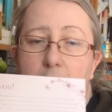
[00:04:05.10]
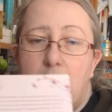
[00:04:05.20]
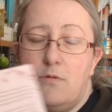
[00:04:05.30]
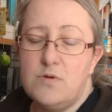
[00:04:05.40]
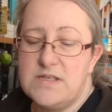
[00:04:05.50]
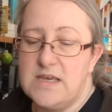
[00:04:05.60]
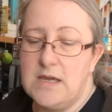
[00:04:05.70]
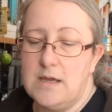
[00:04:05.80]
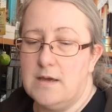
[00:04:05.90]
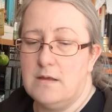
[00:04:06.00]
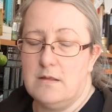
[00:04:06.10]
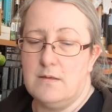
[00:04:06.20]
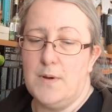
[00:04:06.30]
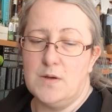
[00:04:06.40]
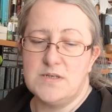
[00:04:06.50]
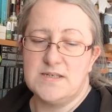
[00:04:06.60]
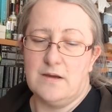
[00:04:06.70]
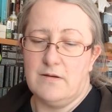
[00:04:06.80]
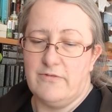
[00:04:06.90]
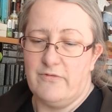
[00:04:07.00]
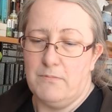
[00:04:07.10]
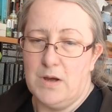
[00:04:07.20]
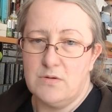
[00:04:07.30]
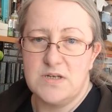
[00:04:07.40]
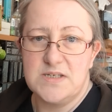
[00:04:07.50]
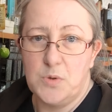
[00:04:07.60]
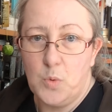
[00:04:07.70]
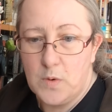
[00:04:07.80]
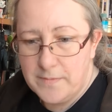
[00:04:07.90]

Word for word: it, who's the uh, the boss of Bokksu.